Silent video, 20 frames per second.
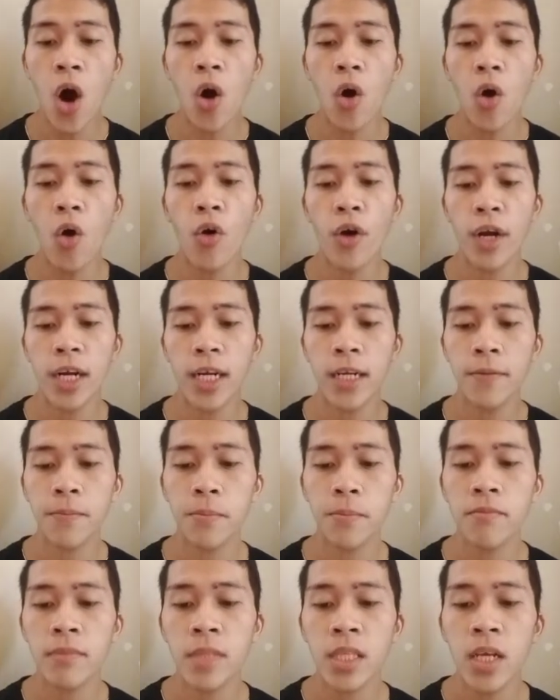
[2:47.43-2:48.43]
or
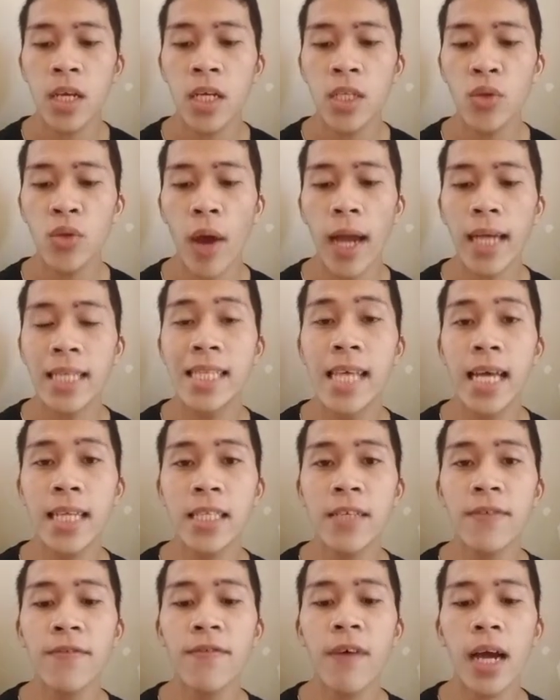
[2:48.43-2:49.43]
to
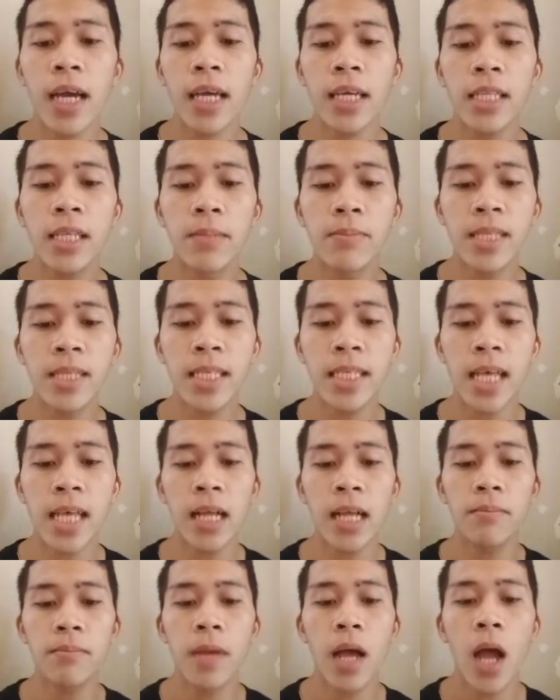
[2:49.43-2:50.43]
identify
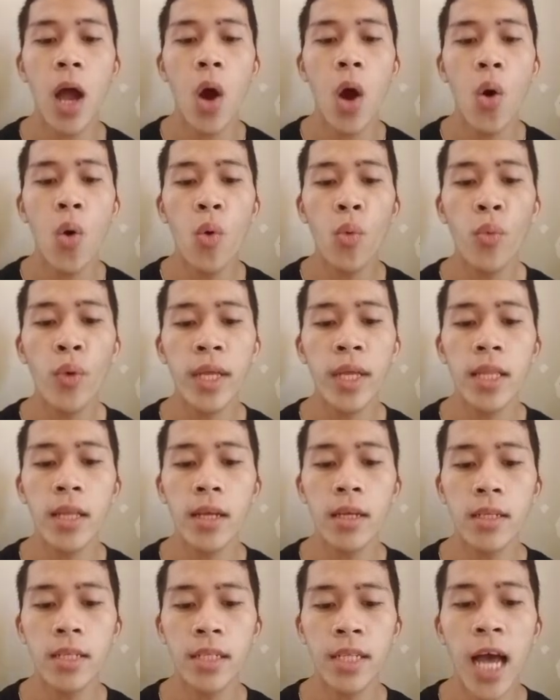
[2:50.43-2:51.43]
themselves with
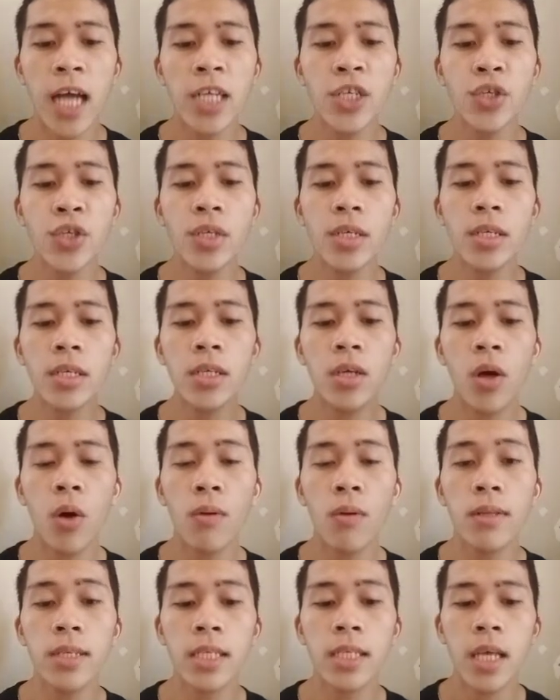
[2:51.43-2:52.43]
national
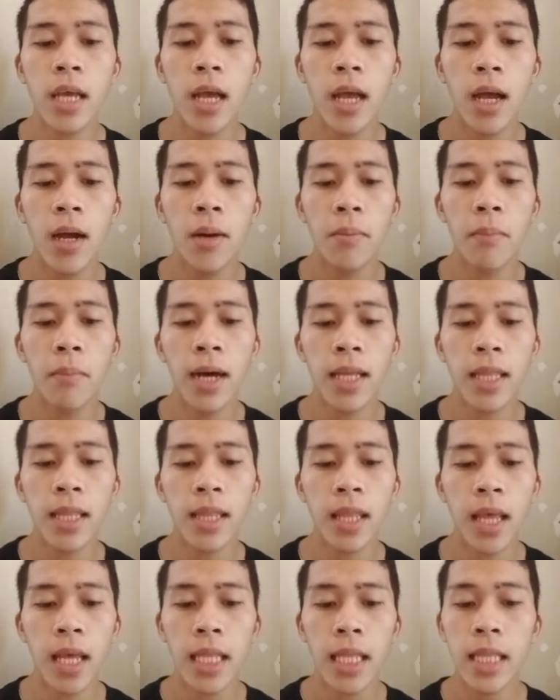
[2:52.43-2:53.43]
goals, but
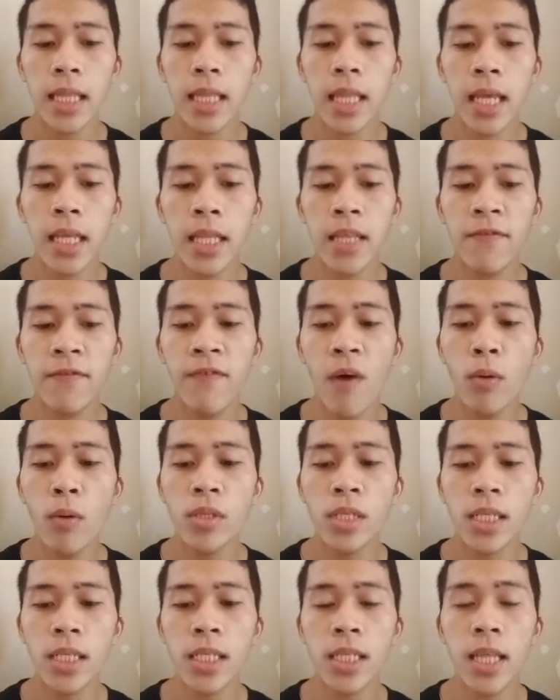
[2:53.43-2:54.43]
they
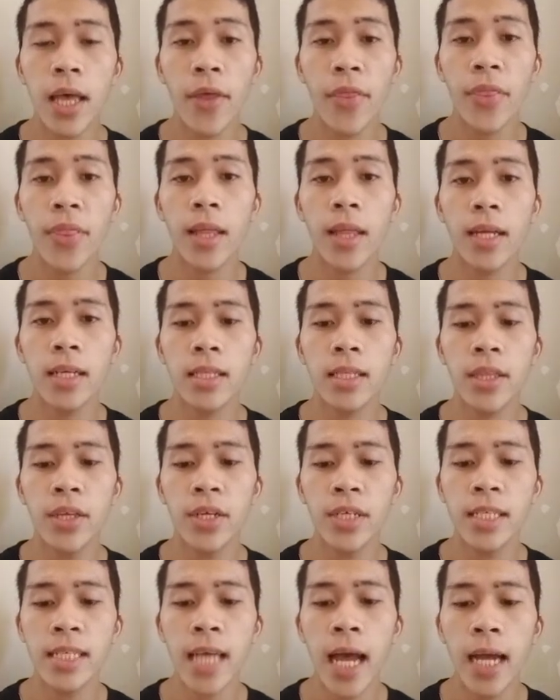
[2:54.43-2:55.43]
devoted
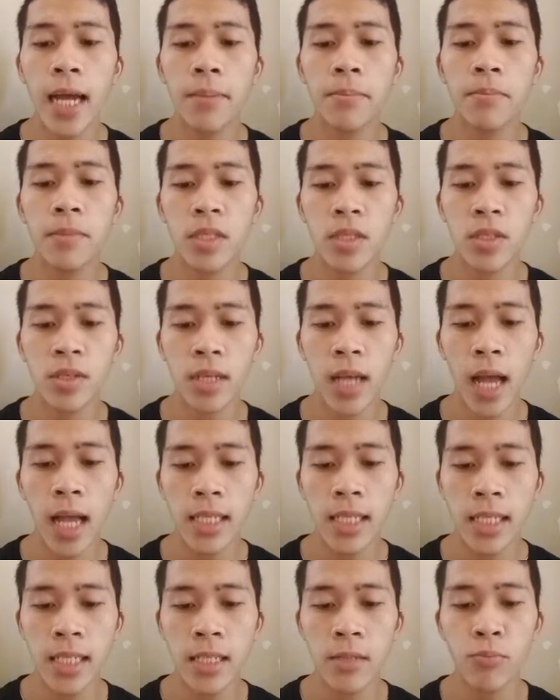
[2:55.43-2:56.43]
their time to
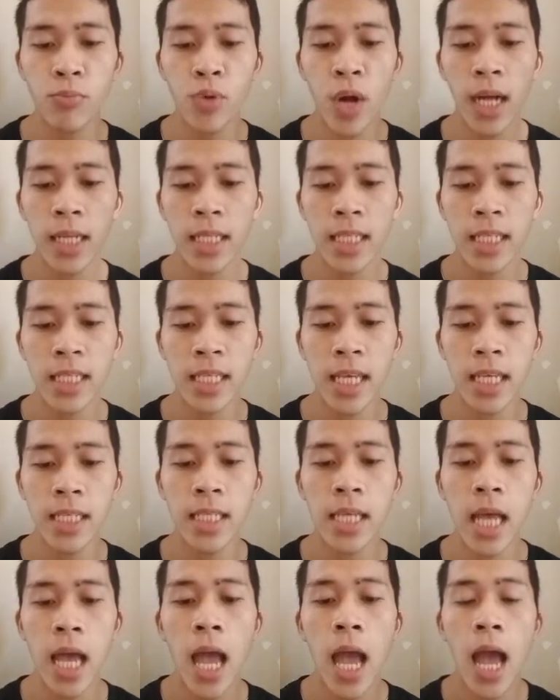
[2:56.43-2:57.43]
castle
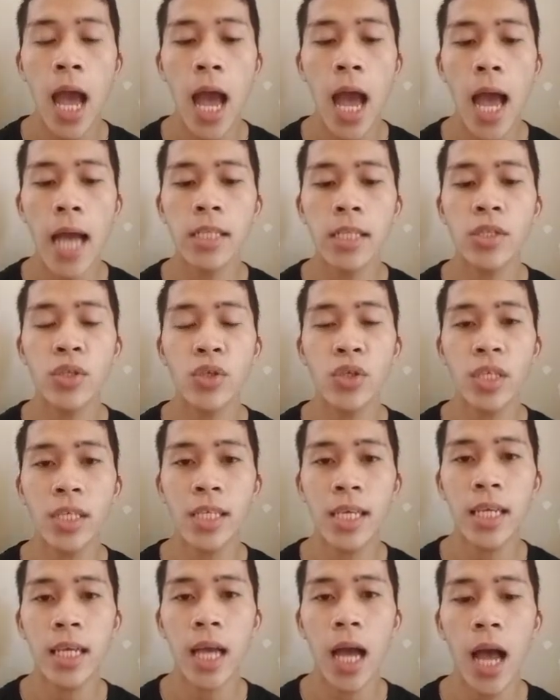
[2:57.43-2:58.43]
practices and to
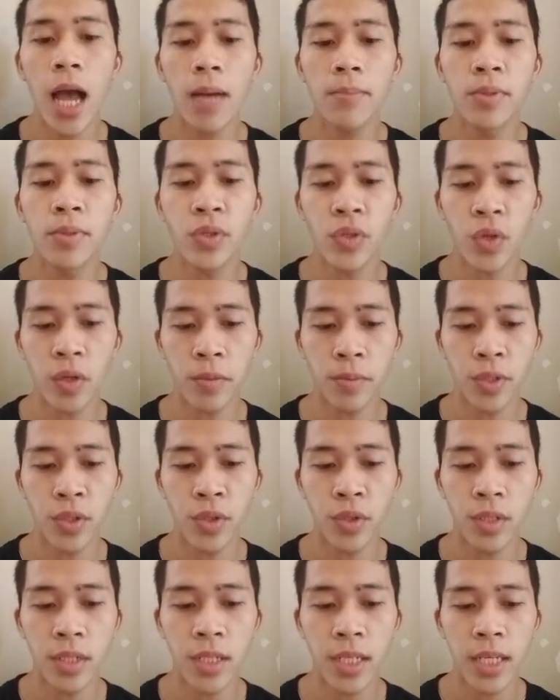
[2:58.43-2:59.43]
seek
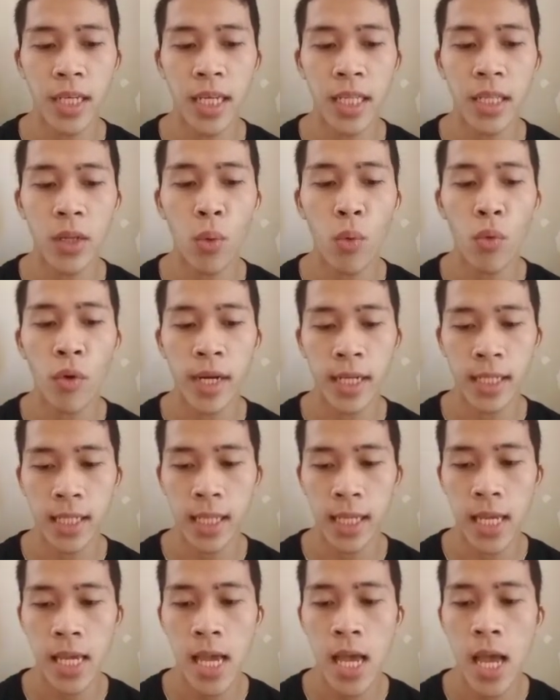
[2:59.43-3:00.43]
absorption in the
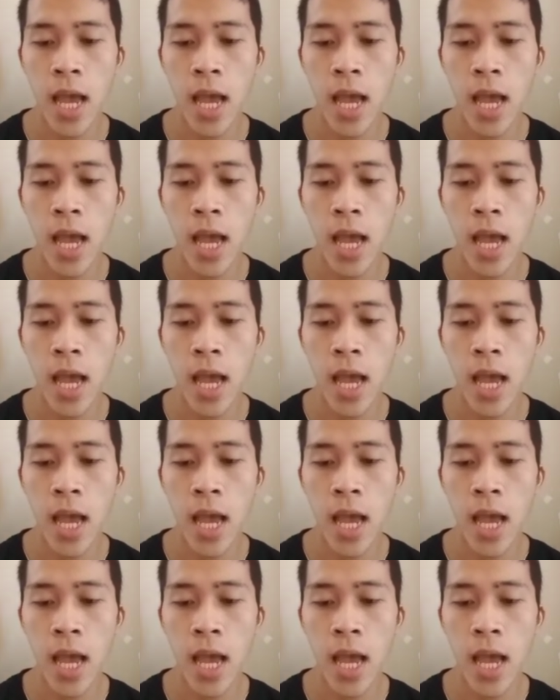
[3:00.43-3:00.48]
worthy